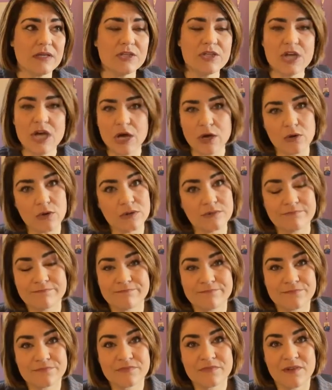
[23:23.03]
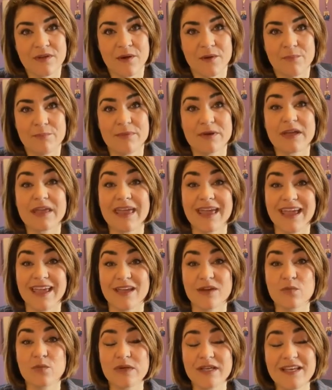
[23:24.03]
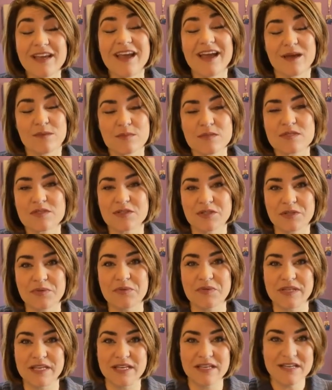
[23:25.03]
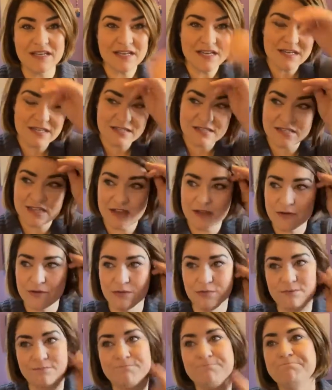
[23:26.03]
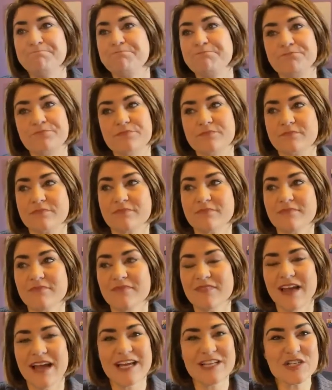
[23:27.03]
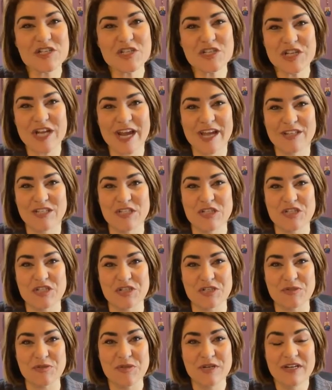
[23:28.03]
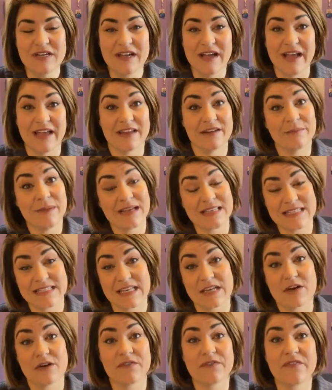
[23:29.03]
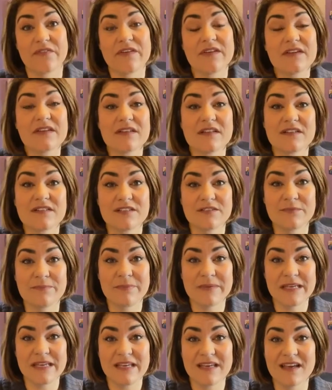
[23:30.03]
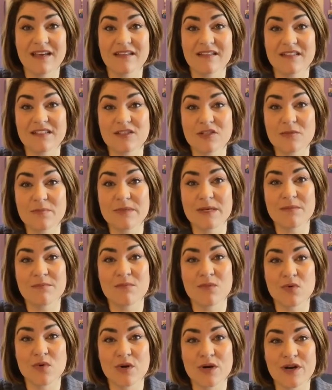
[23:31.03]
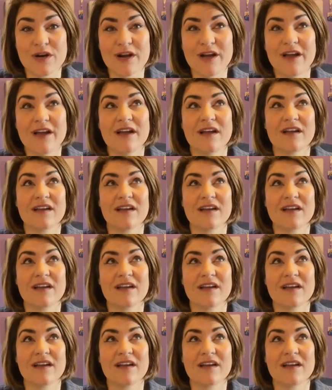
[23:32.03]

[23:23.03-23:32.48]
No, but can we? Absolutely. So I just challenge you and myself to be a little bit more